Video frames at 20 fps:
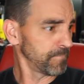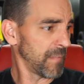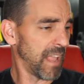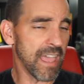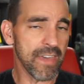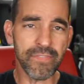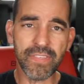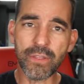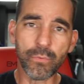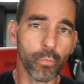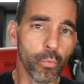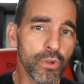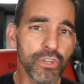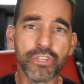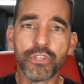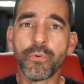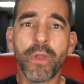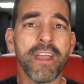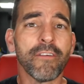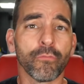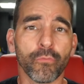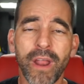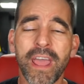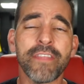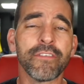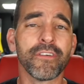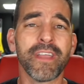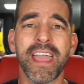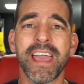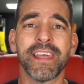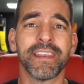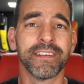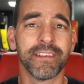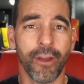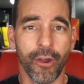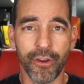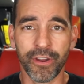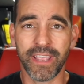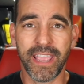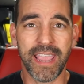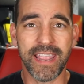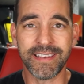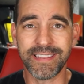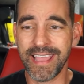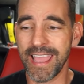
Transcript: And then wouldn't you have rather had an arcade